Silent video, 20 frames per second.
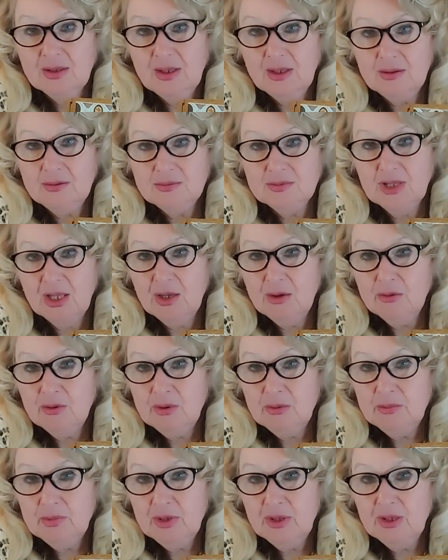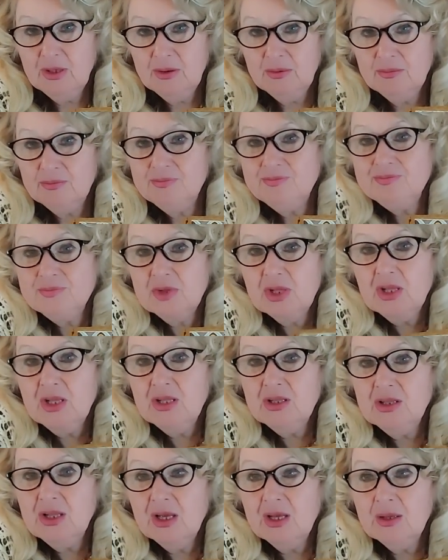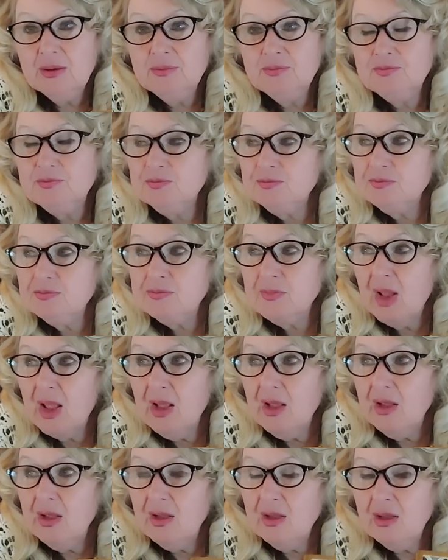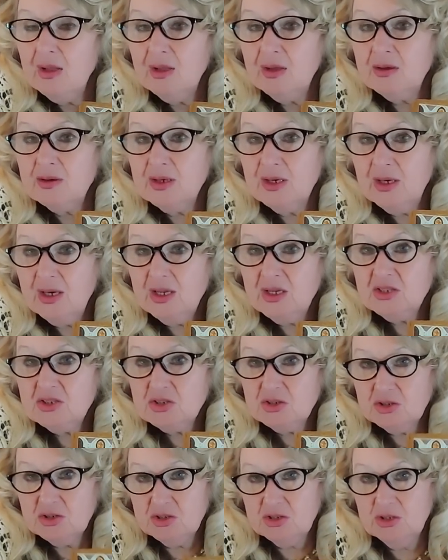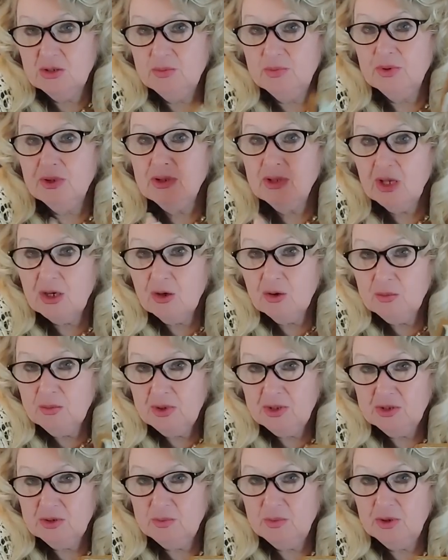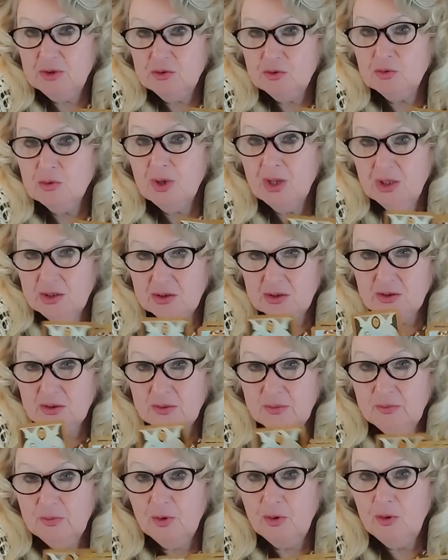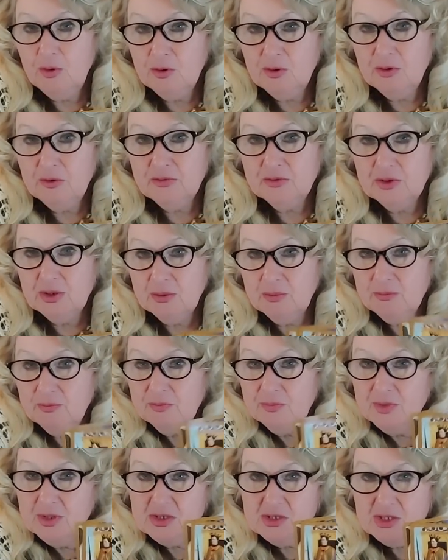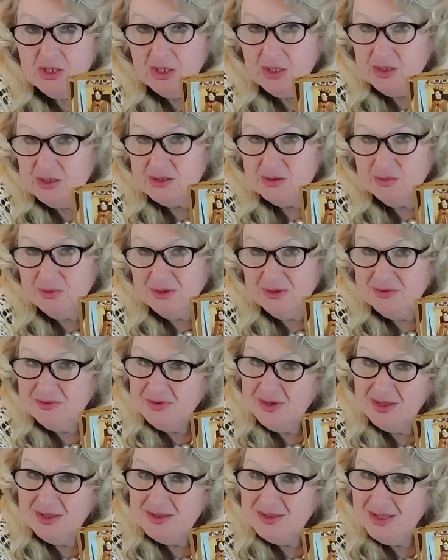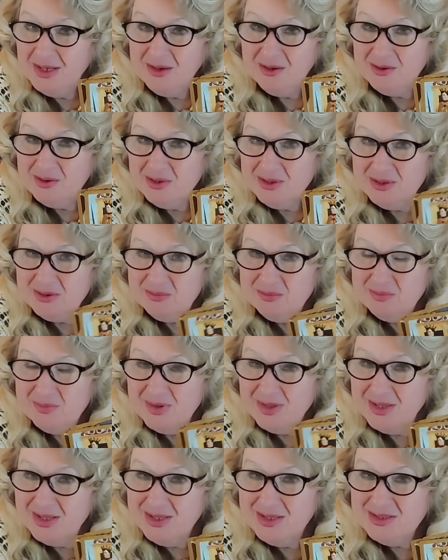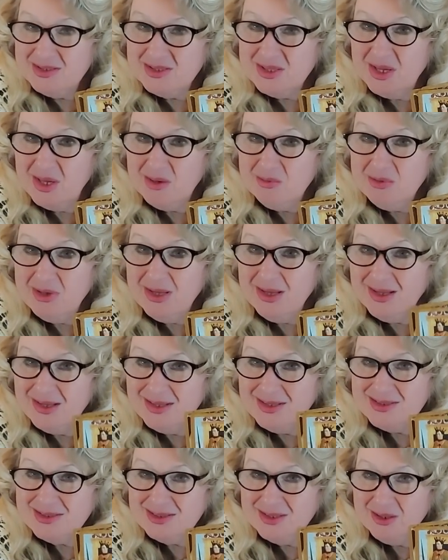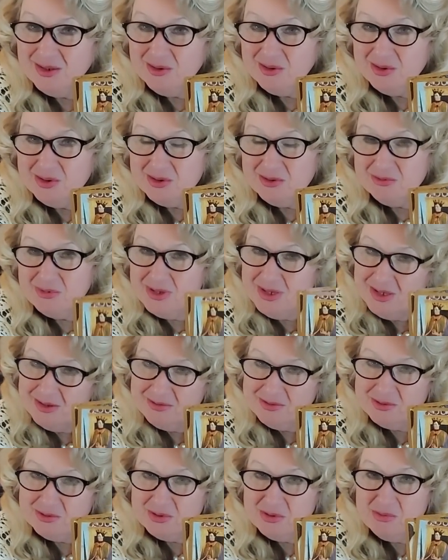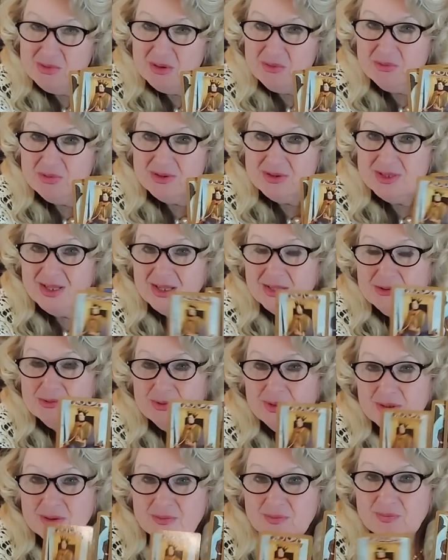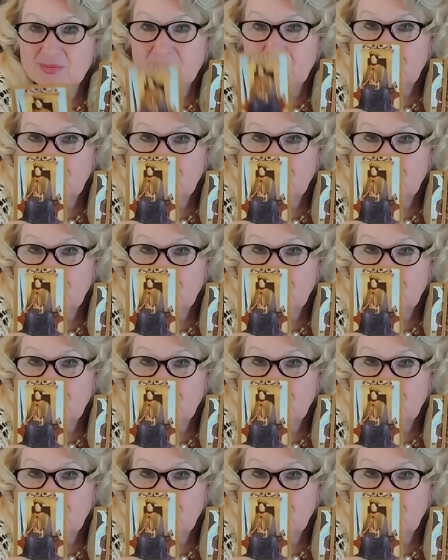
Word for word: Yeah, they will be in a relationship, in a commitment together, all of them. Jack Smith, the lawyer. He is coming as a lawyer. We have to remember that one.